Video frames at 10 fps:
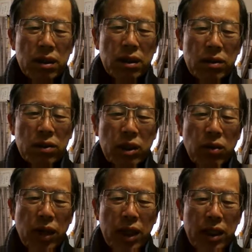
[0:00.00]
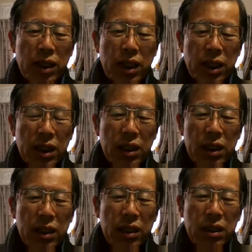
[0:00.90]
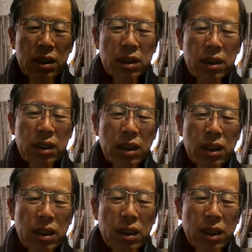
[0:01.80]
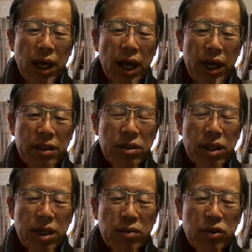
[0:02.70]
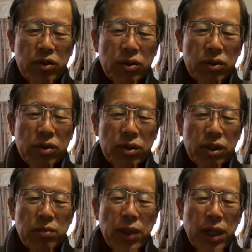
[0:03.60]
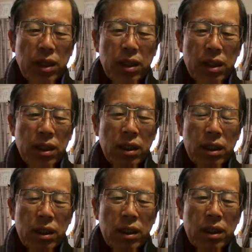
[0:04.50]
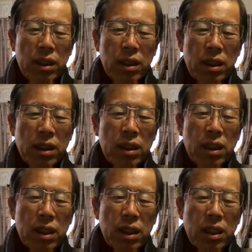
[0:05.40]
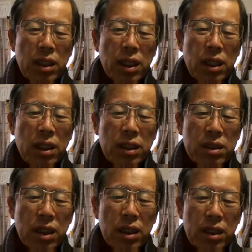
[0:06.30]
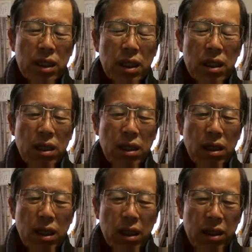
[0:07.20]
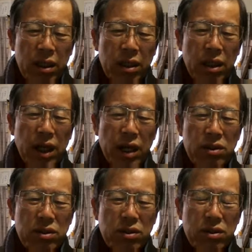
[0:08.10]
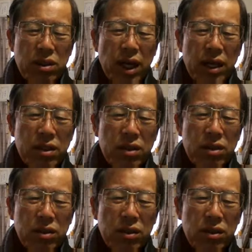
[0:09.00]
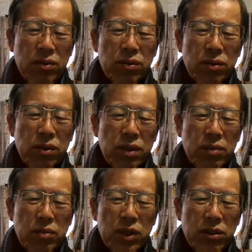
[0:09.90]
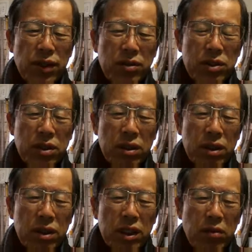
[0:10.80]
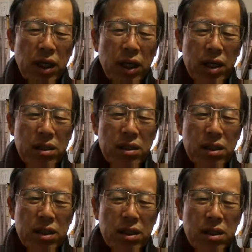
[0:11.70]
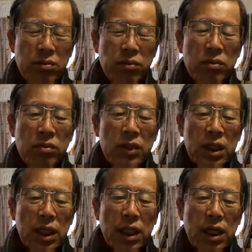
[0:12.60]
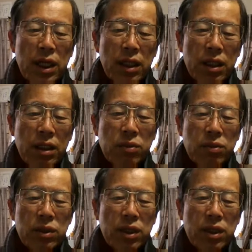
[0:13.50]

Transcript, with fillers: the the one I uh, asked him to repair uh, he said he has to send to Fukui Prefecture, Sabae City, and it will